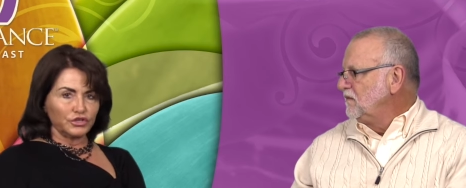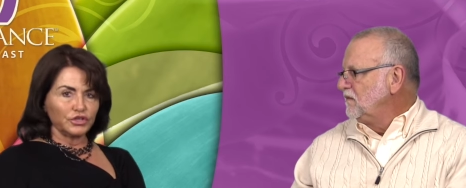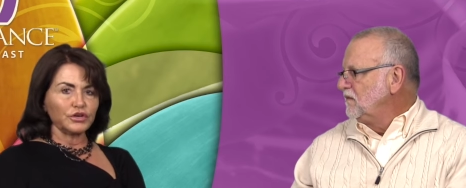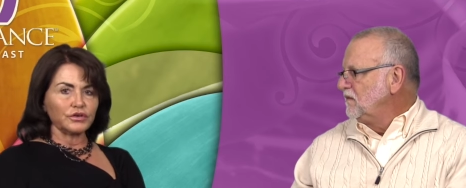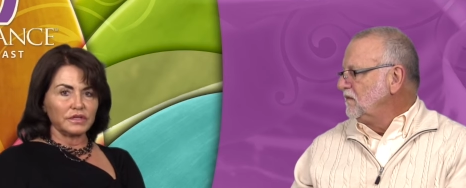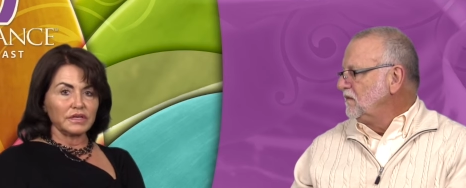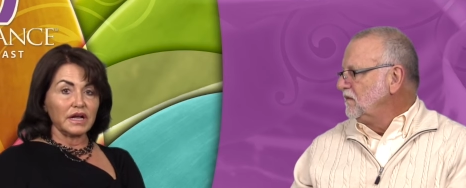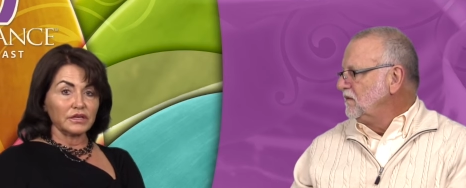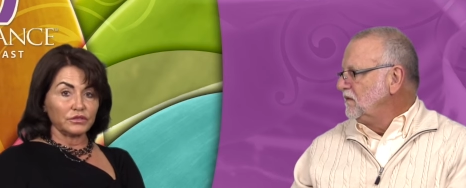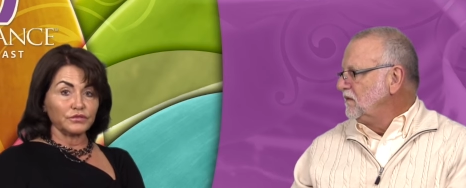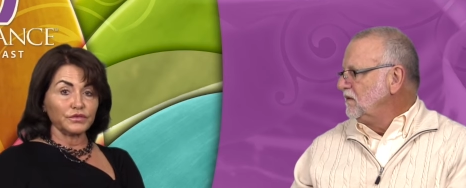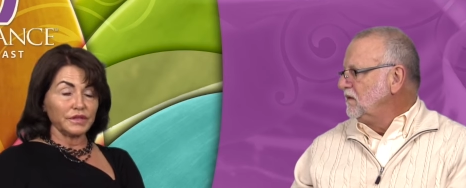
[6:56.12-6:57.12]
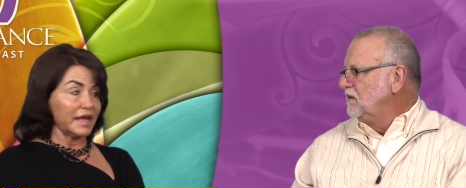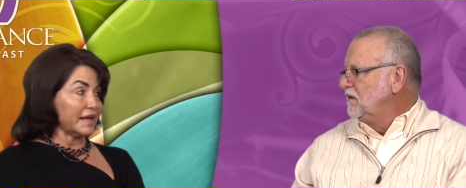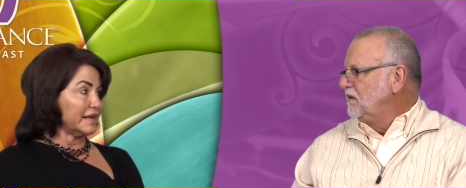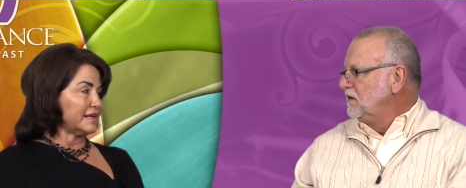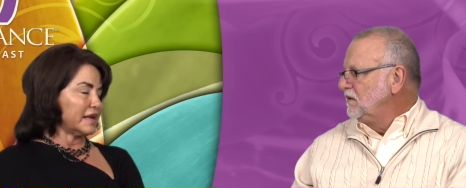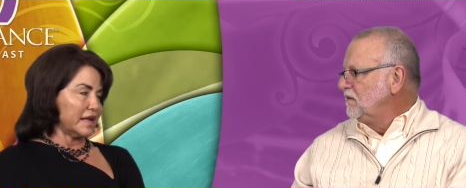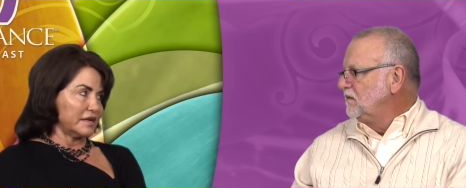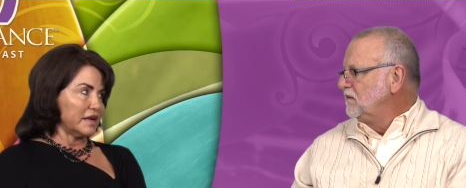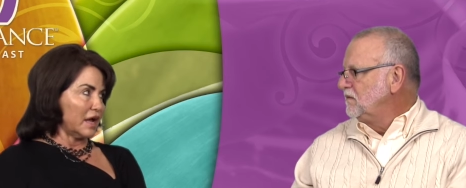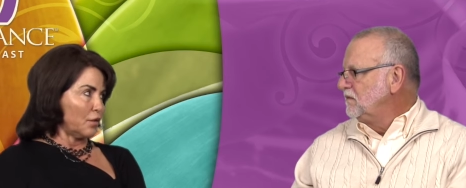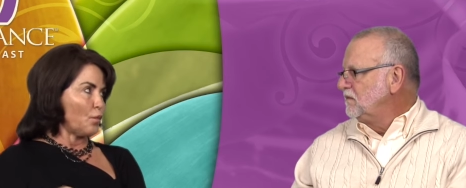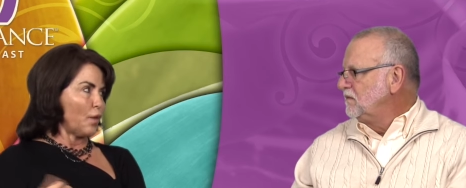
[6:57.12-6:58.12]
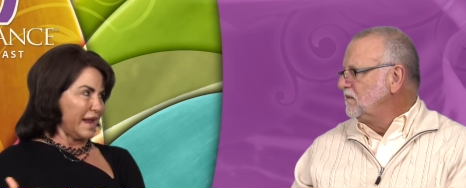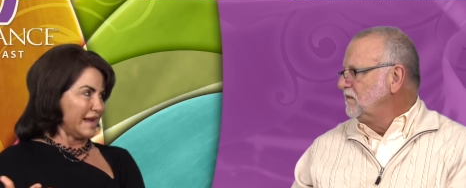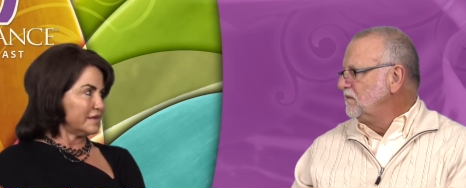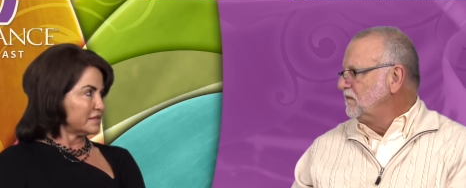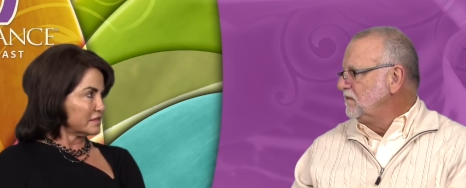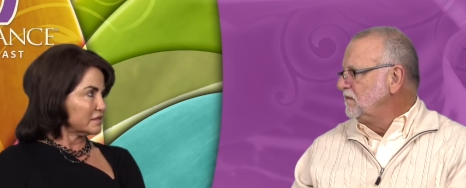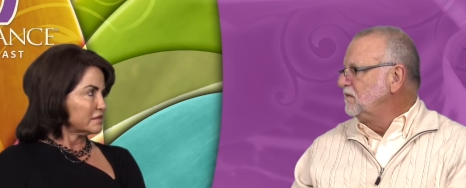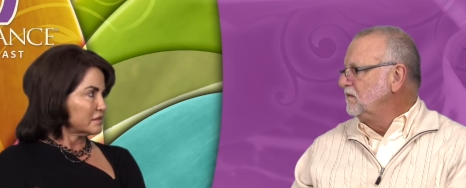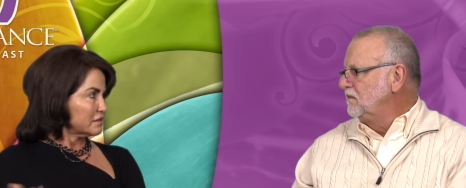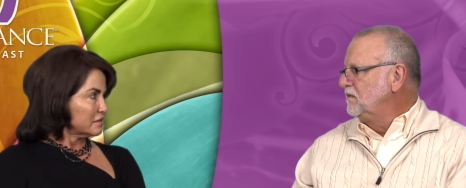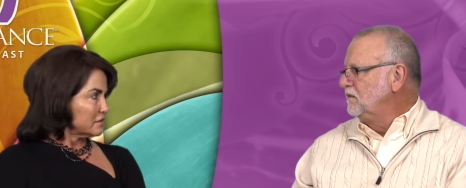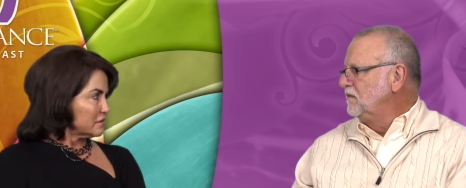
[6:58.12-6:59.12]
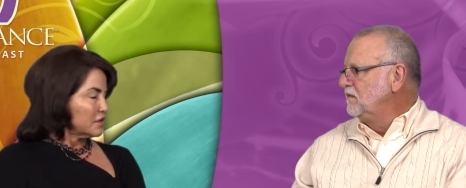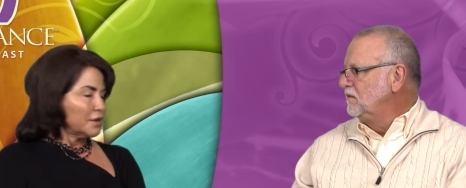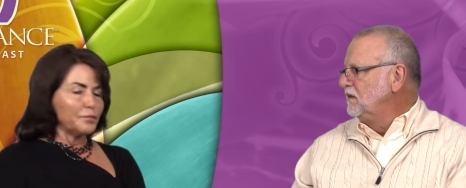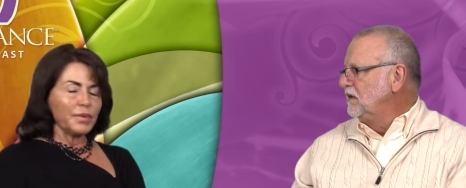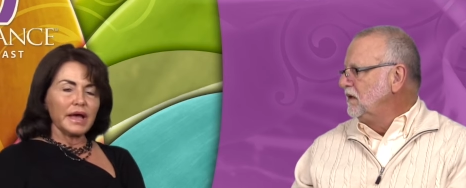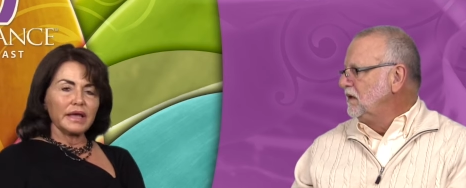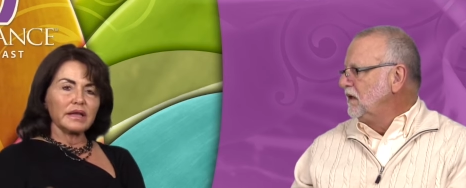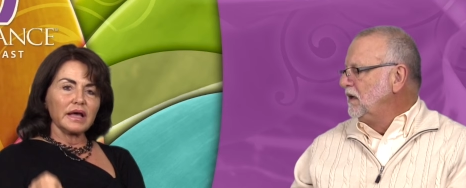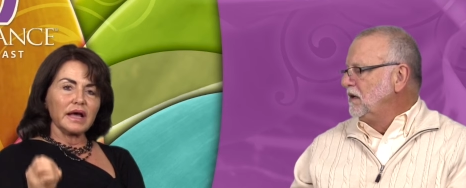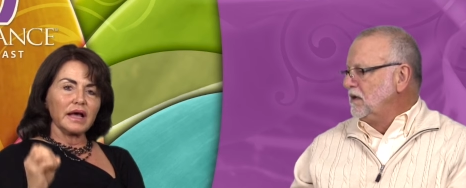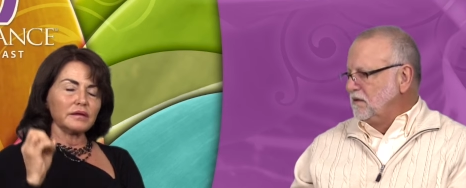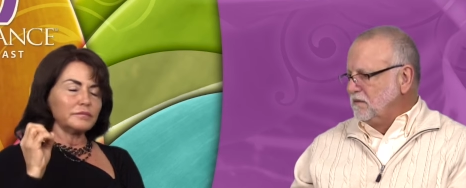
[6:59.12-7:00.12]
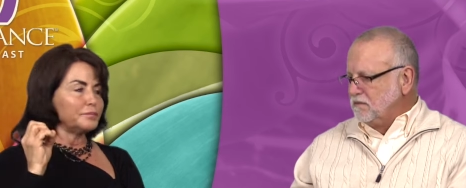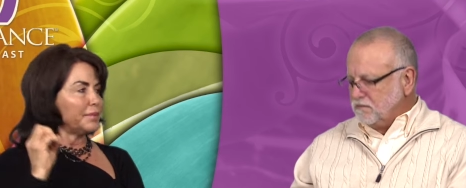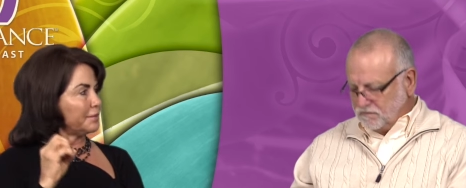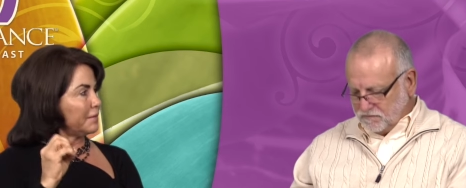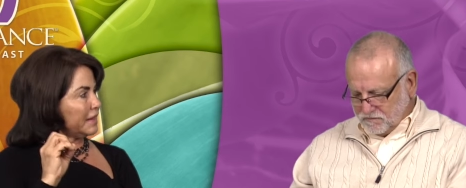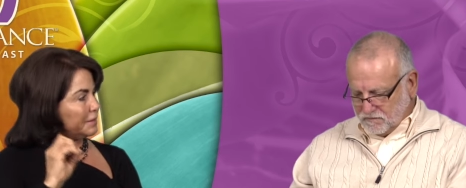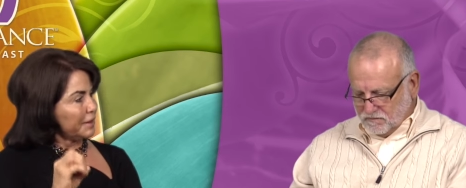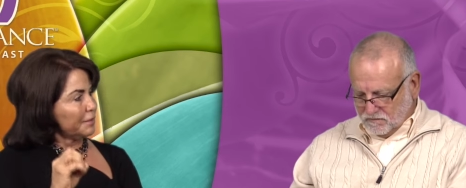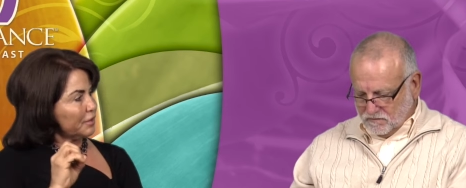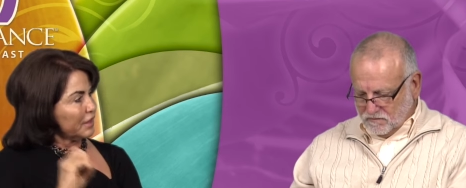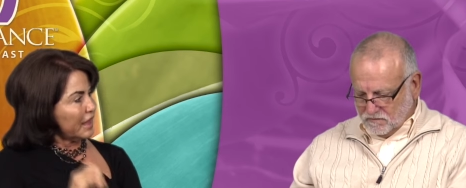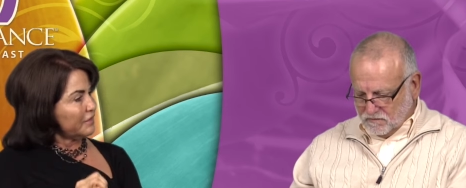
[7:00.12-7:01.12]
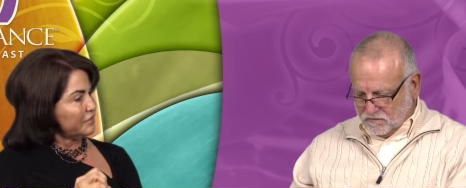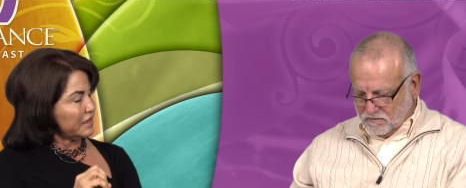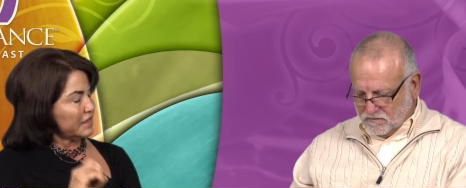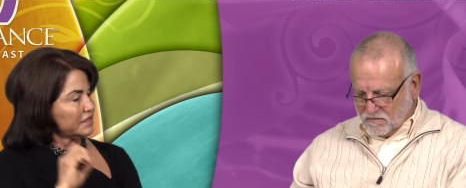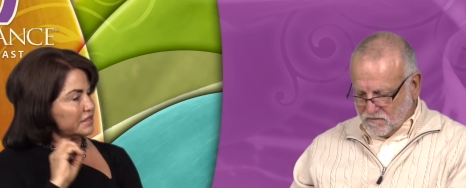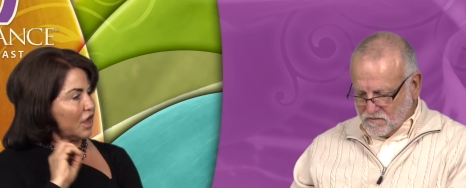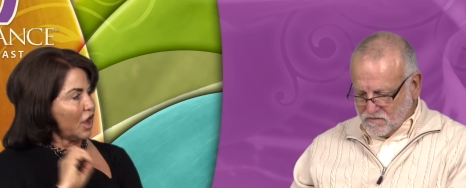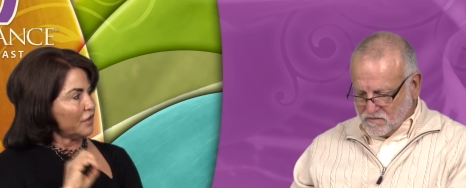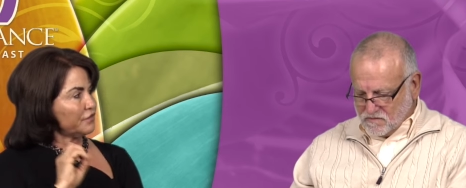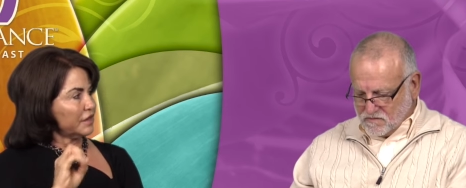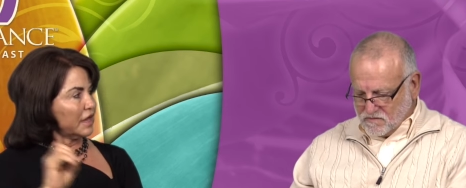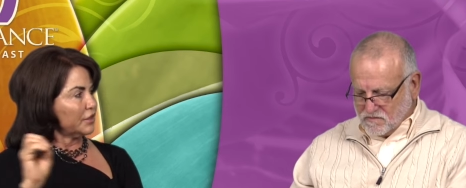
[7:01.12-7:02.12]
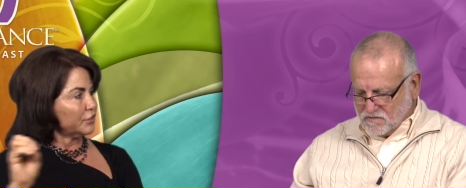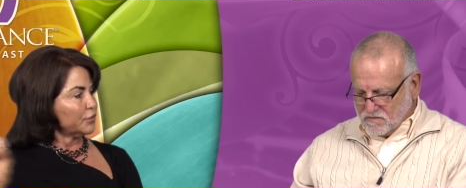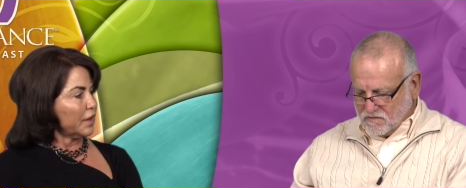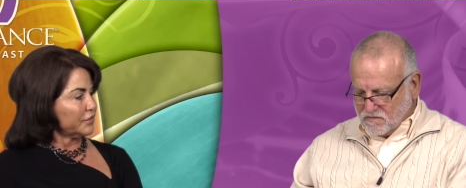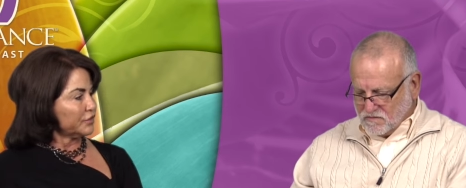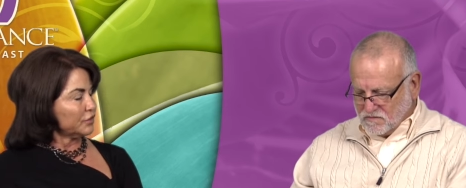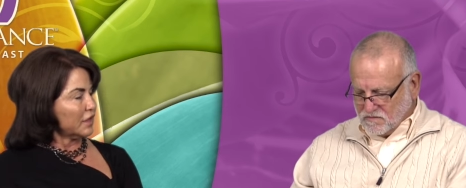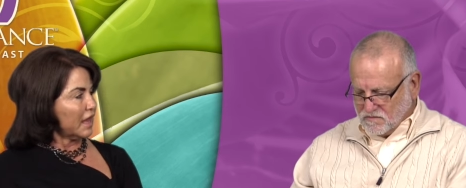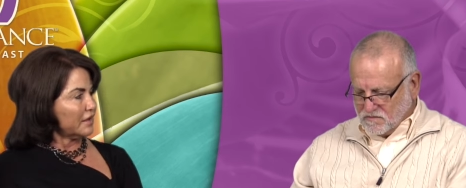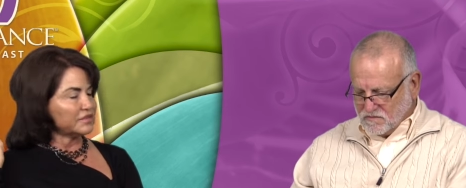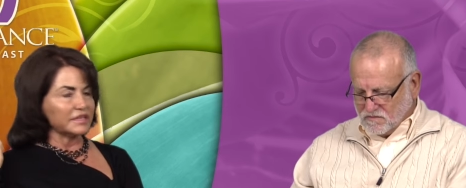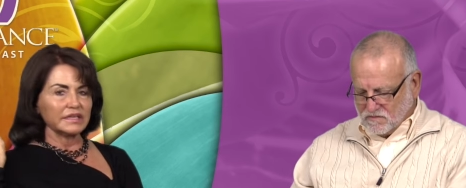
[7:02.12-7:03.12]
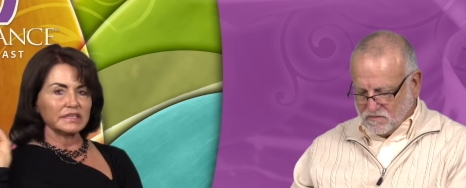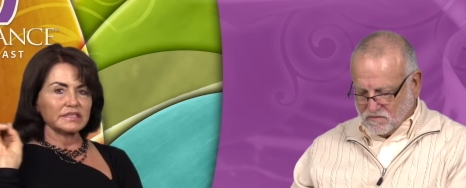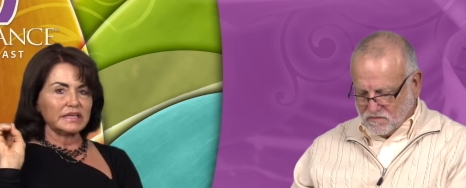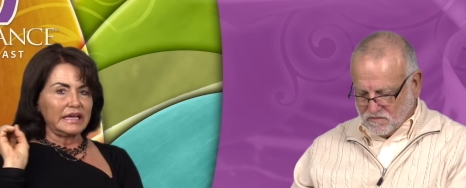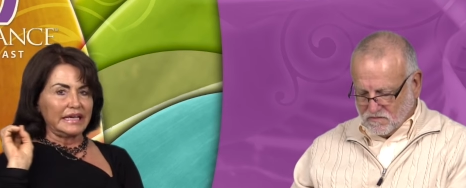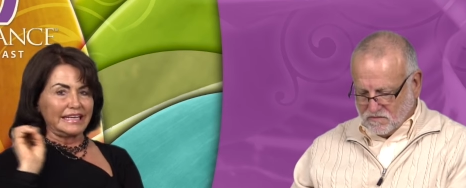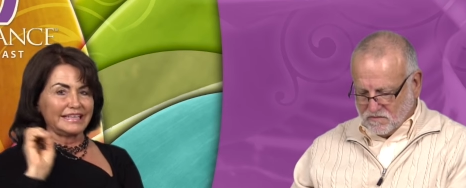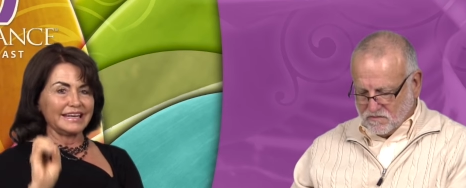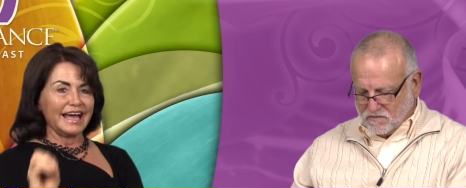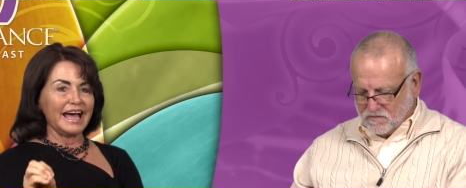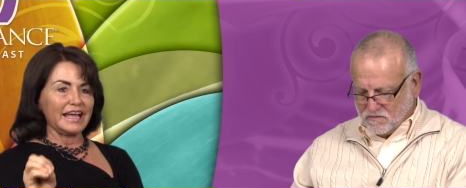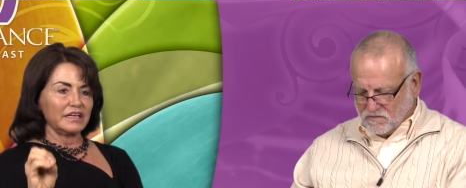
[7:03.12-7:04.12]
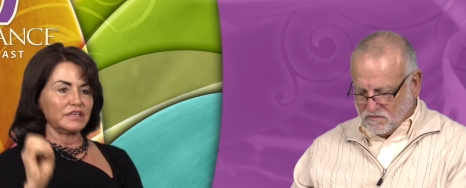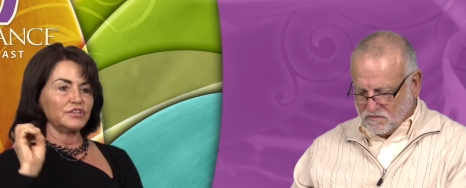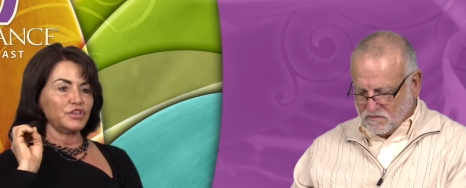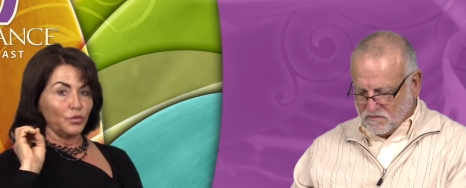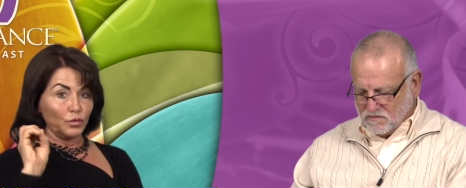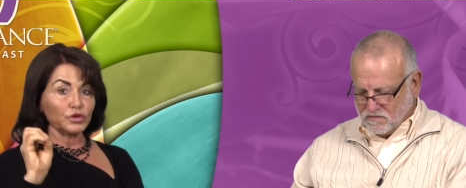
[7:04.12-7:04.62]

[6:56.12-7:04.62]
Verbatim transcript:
Speaker 1: you should go to the doctor for that and and not wait. Mm-hmm. But uh, but many people have these off and on throughout their lives, and it's not the